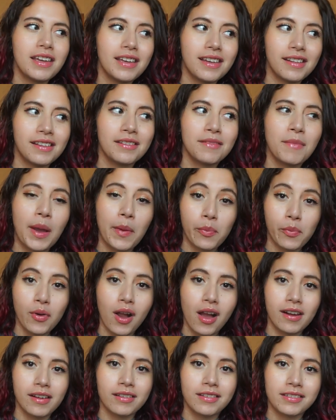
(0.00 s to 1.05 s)
in my
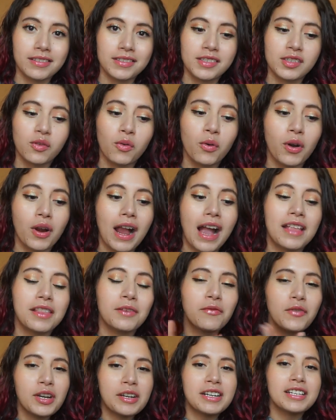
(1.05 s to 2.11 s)
products, or at
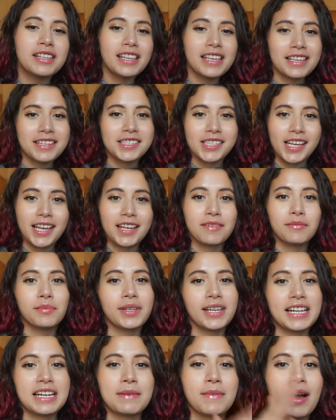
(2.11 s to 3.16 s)
the very least I
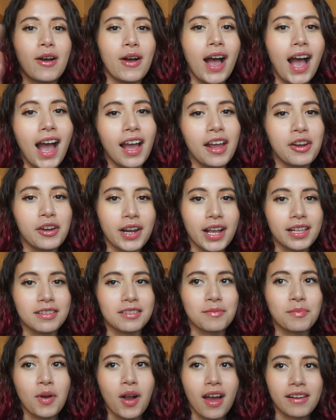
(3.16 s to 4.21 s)
complain about higher
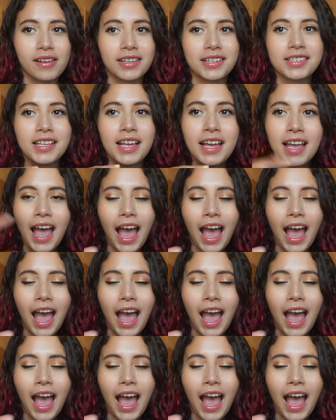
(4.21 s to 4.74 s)
end products